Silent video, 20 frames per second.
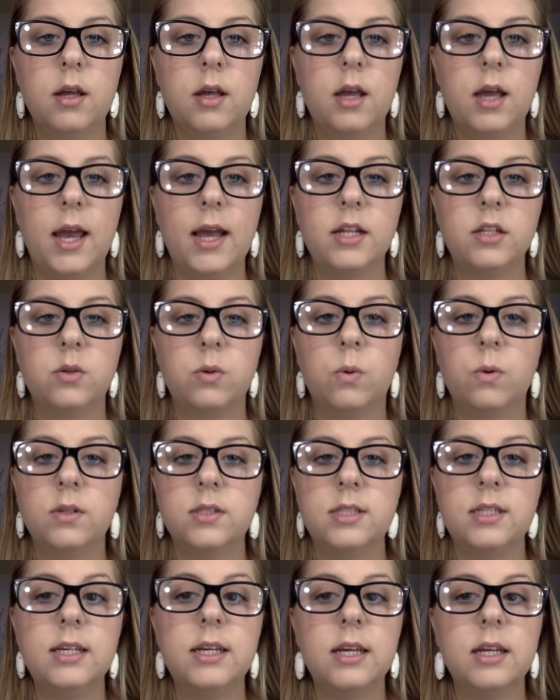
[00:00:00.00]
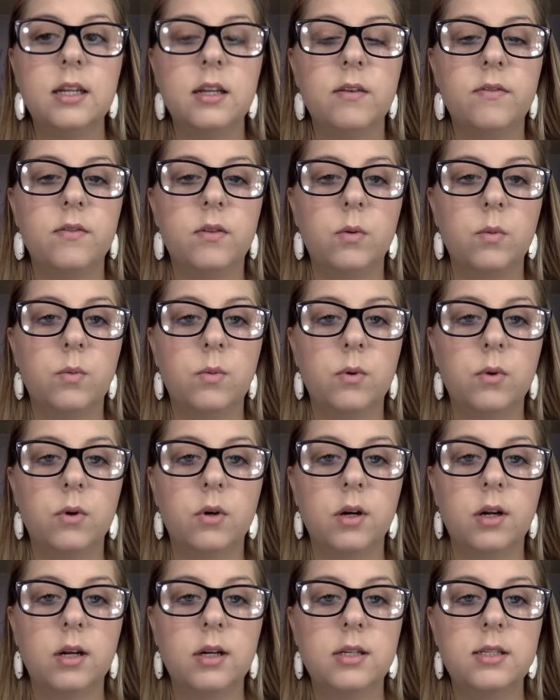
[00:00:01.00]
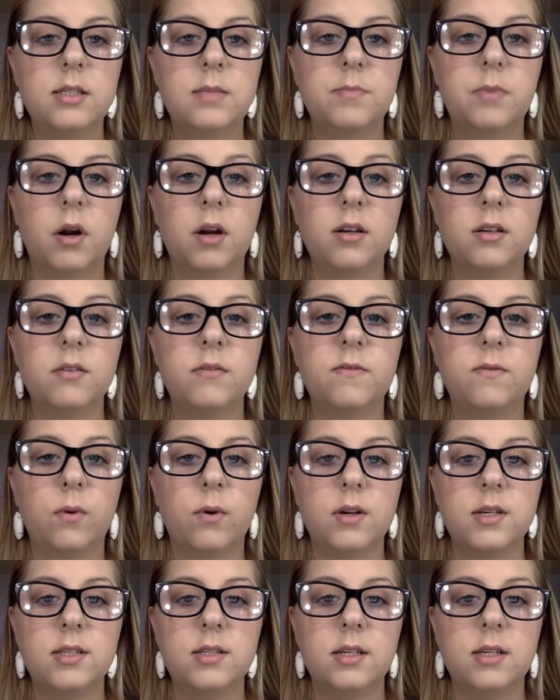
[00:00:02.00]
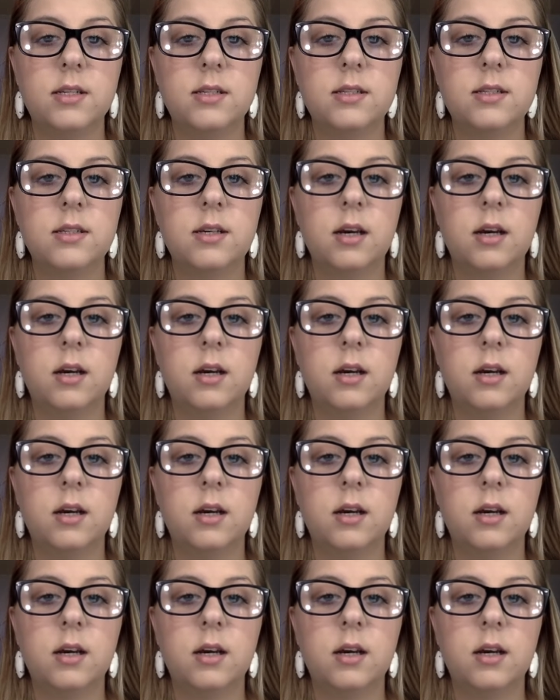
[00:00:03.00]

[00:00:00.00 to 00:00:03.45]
And towards the end of the war, Spartan forces